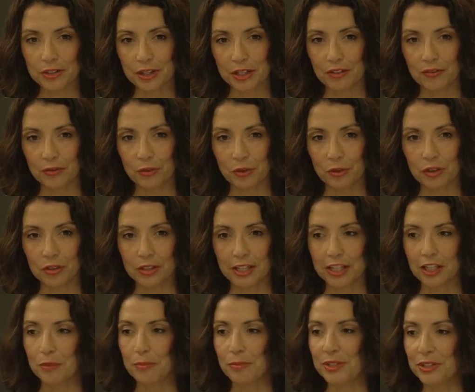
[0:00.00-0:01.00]
like for
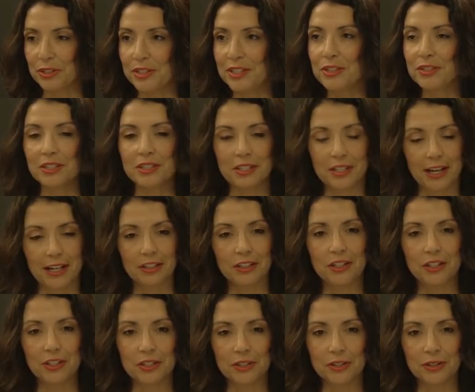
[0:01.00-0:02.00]
a business
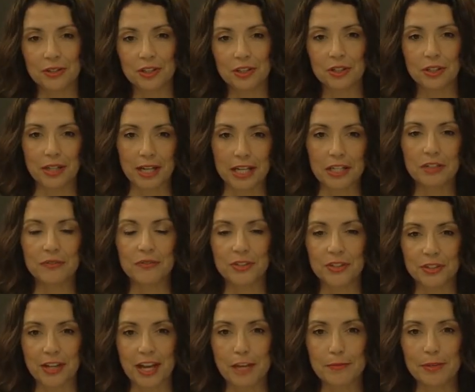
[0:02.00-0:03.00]
intelligence kind of
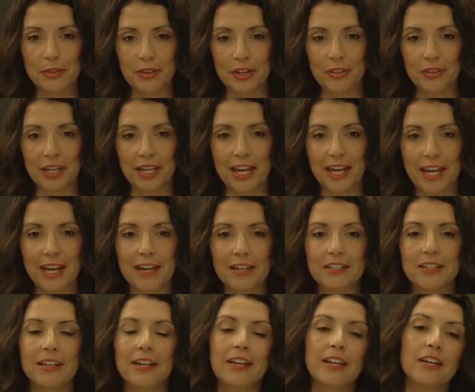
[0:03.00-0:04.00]
assignment that they had.